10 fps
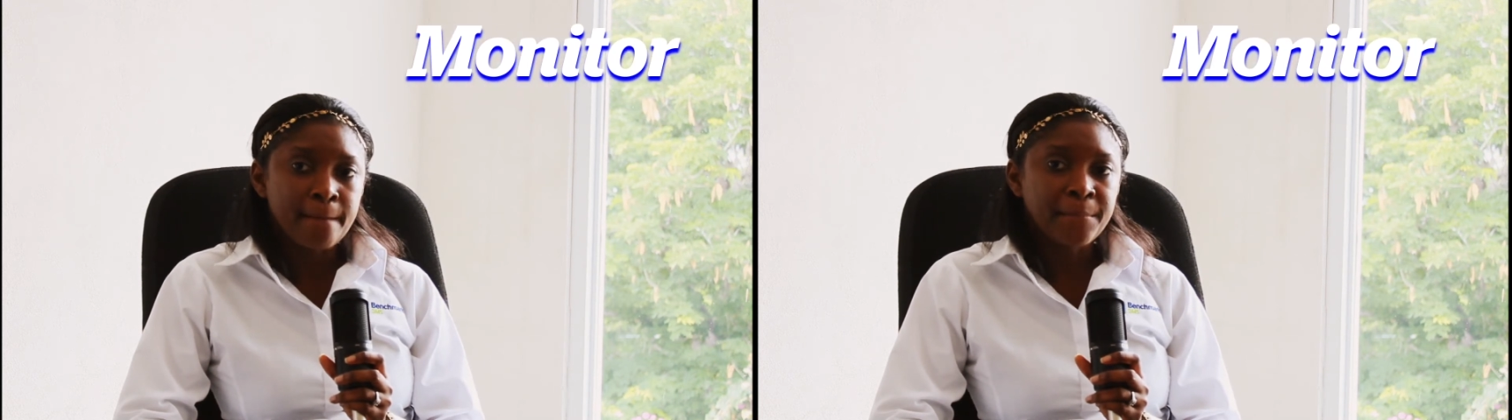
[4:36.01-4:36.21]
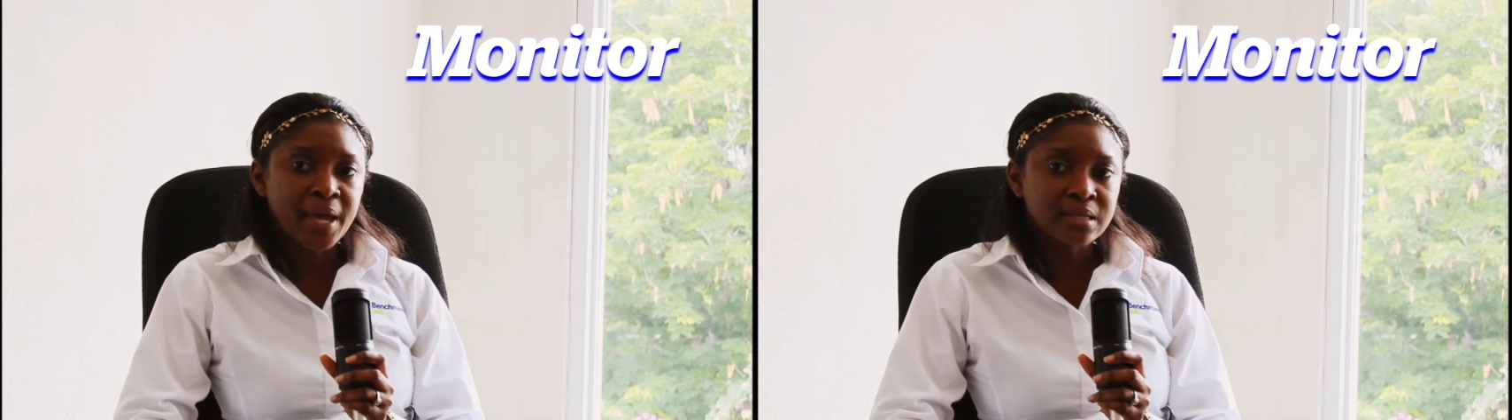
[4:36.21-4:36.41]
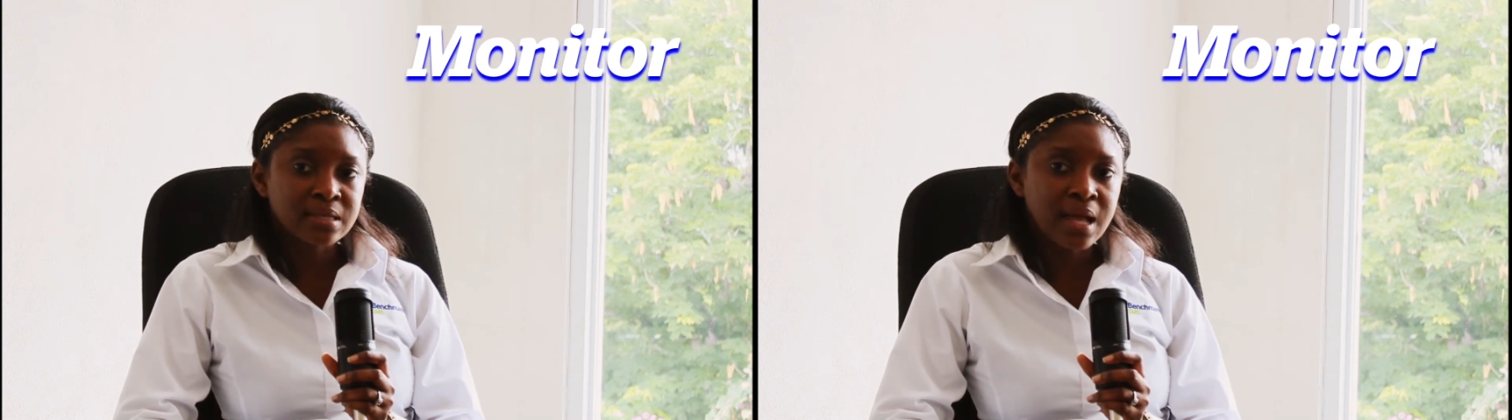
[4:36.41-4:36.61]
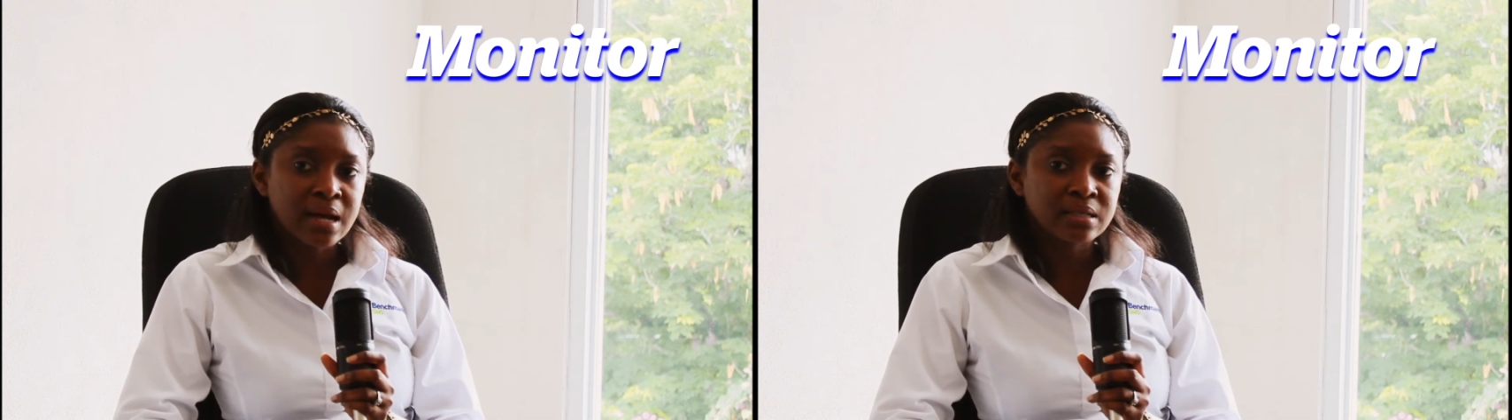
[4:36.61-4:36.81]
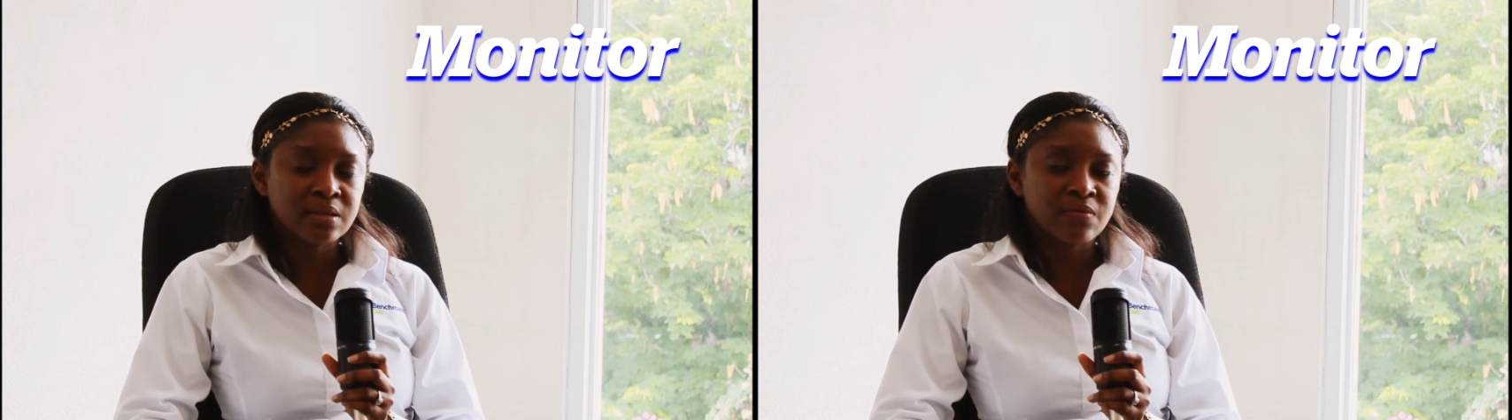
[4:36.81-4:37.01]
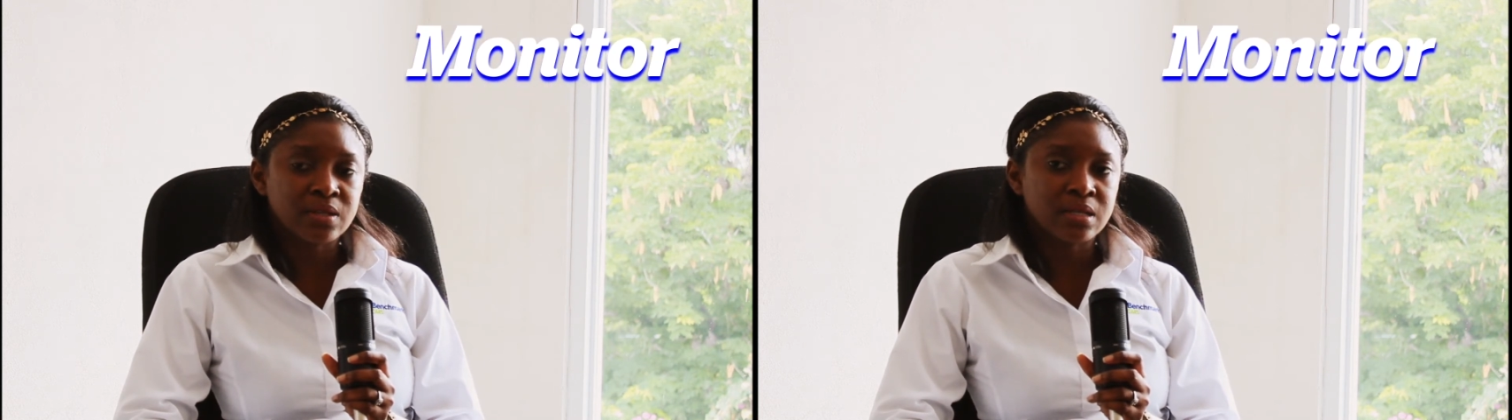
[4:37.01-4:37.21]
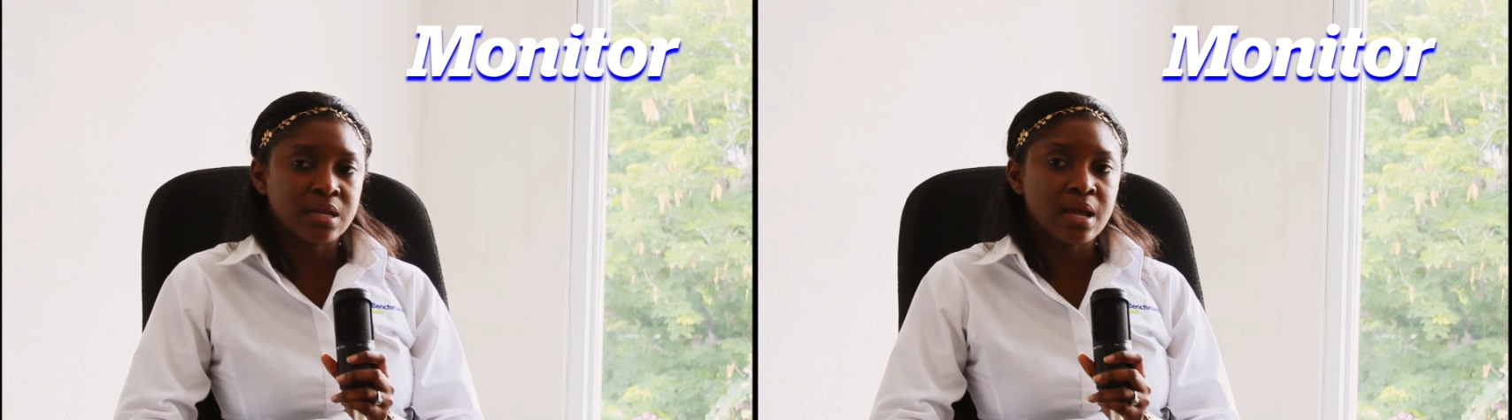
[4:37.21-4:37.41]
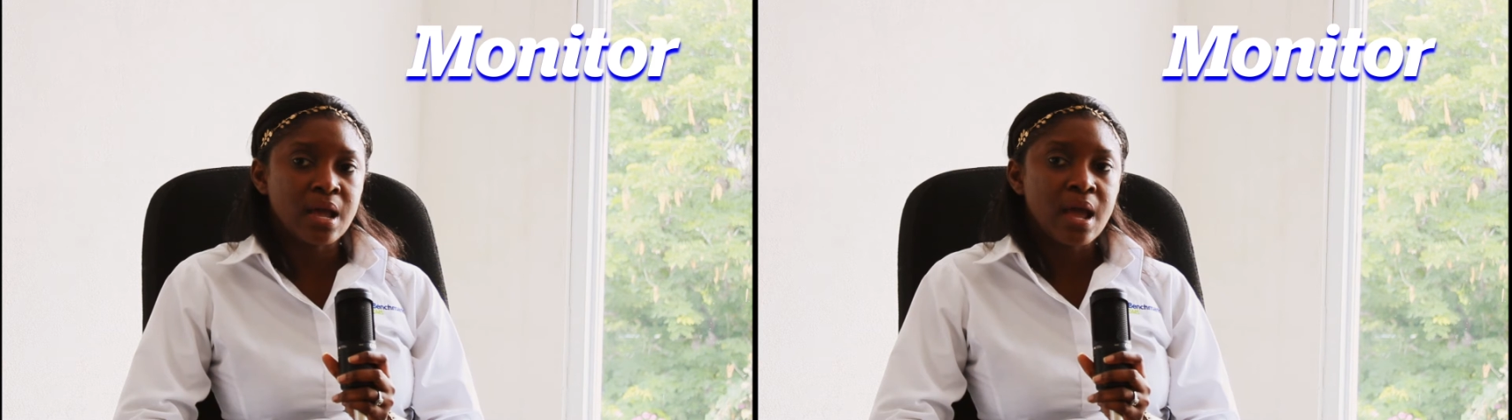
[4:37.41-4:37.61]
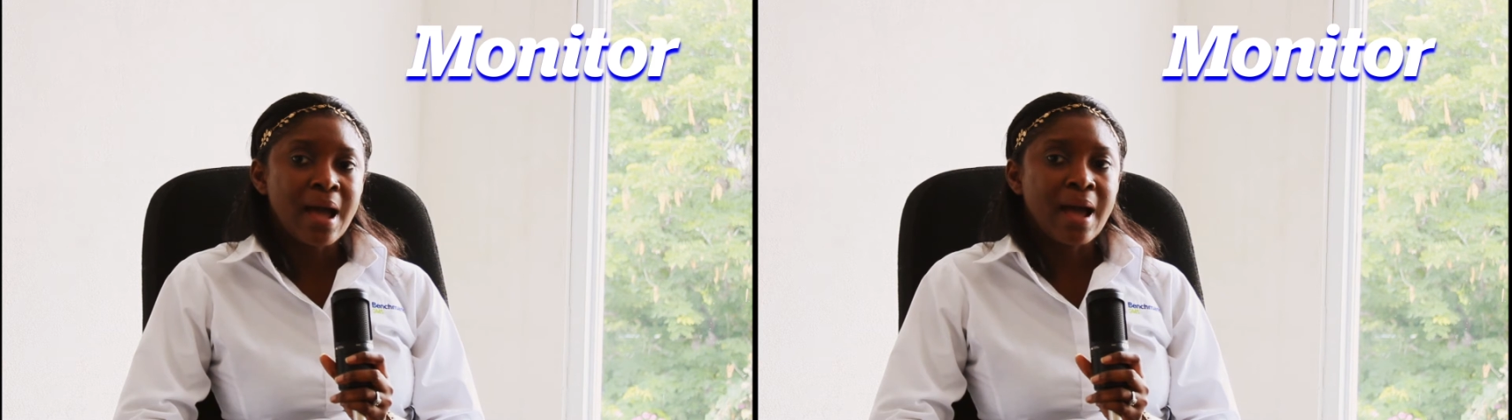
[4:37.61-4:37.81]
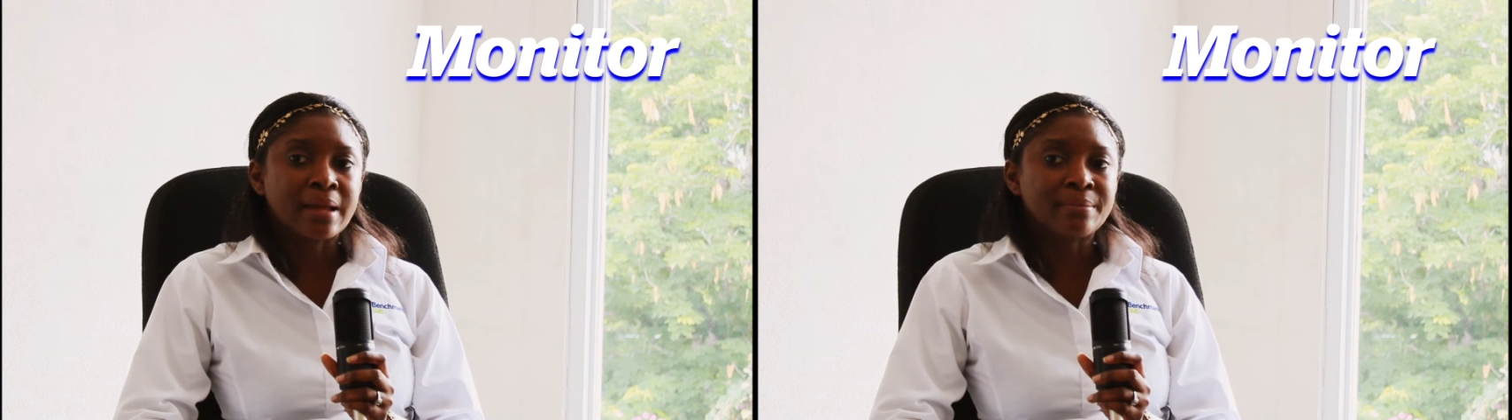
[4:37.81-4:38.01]
pest activity
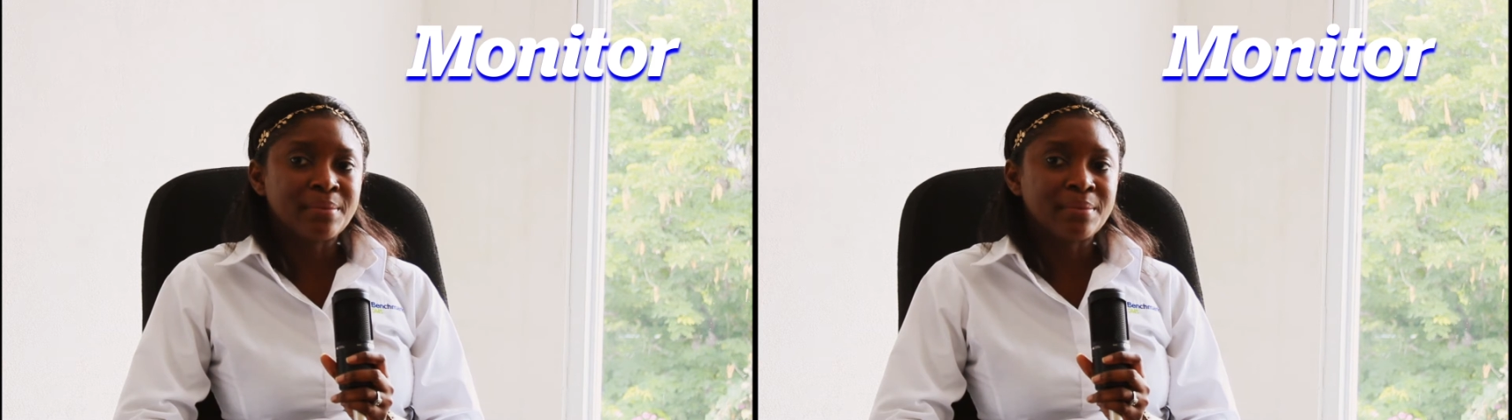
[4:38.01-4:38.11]
and